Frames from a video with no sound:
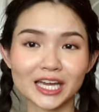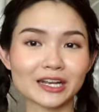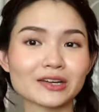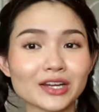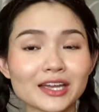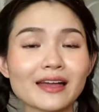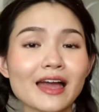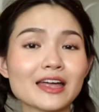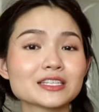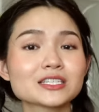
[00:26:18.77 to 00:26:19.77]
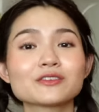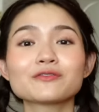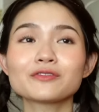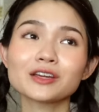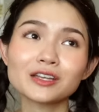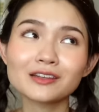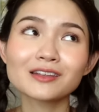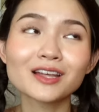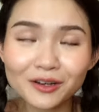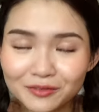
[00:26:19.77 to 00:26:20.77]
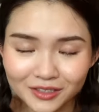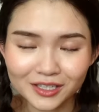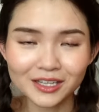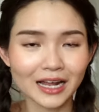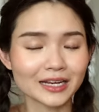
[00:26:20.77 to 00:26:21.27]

Year gathering and she freaking loved it.